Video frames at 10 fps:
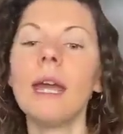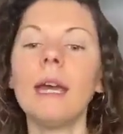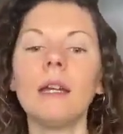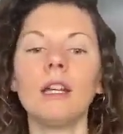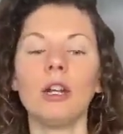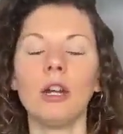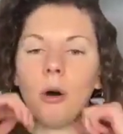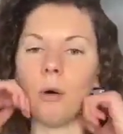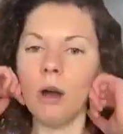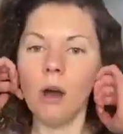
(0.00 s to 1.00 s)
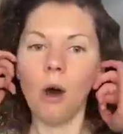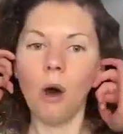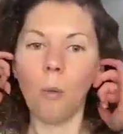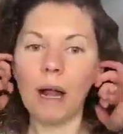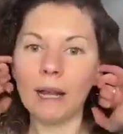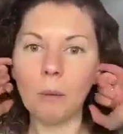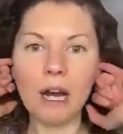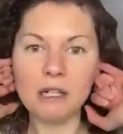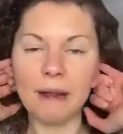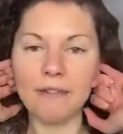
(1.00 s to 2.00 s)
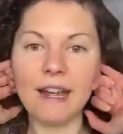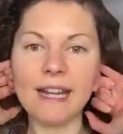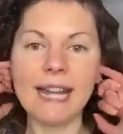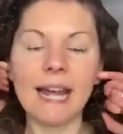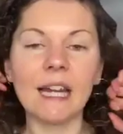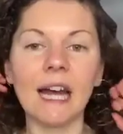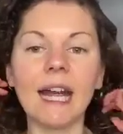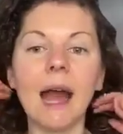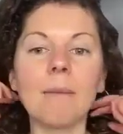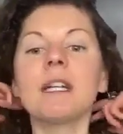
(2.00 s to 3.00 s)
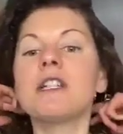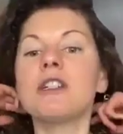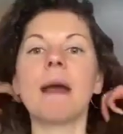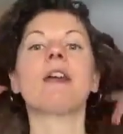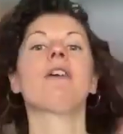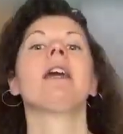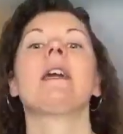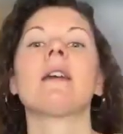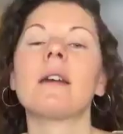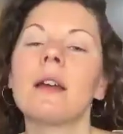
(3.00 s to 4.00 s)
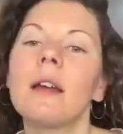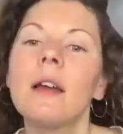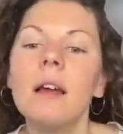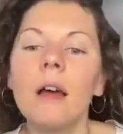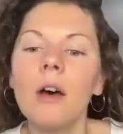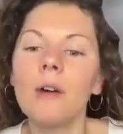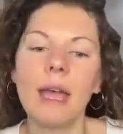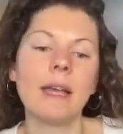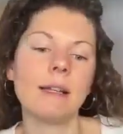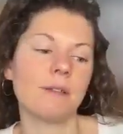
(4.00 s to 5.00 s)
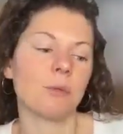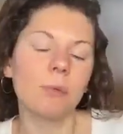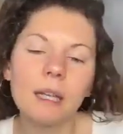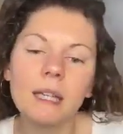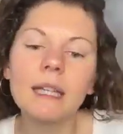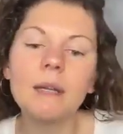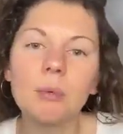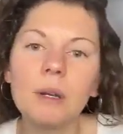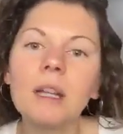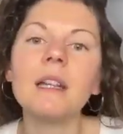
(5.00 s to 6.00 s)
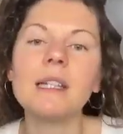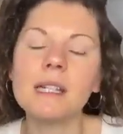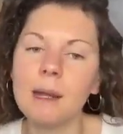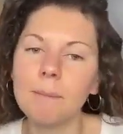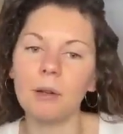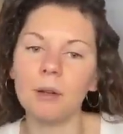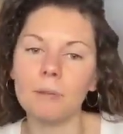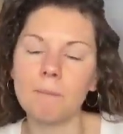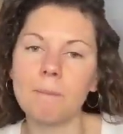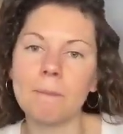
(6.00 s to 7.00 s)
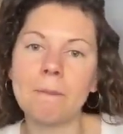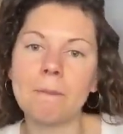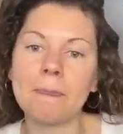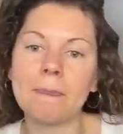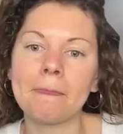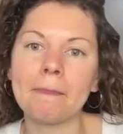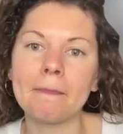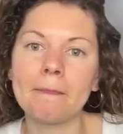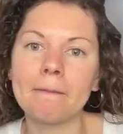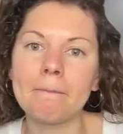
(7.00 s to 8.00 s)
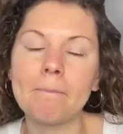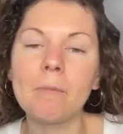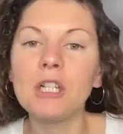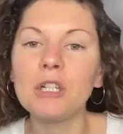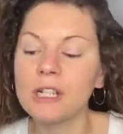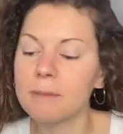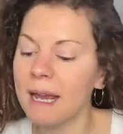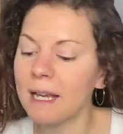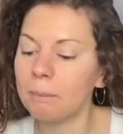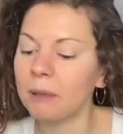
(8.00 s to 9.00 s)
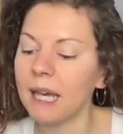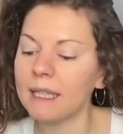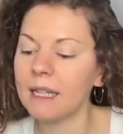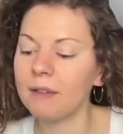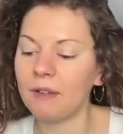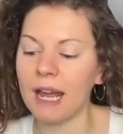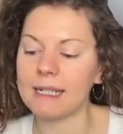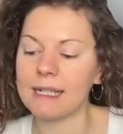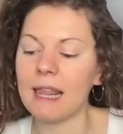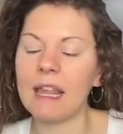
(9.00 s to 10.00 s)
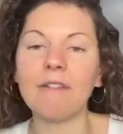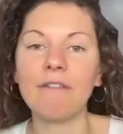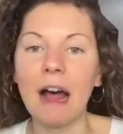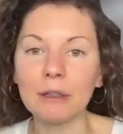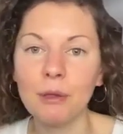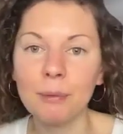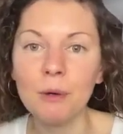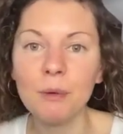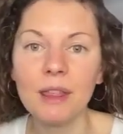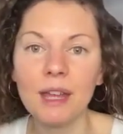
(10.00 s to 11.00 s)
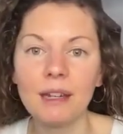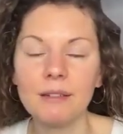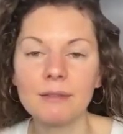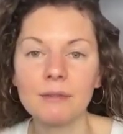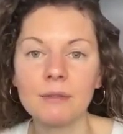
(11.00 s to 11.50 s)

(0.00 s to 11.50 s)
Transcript: And while I wash my face at night, I'm gonna do my Greek. Okay, it's really, really simple, but you just make a plan in advance and then follow through with it.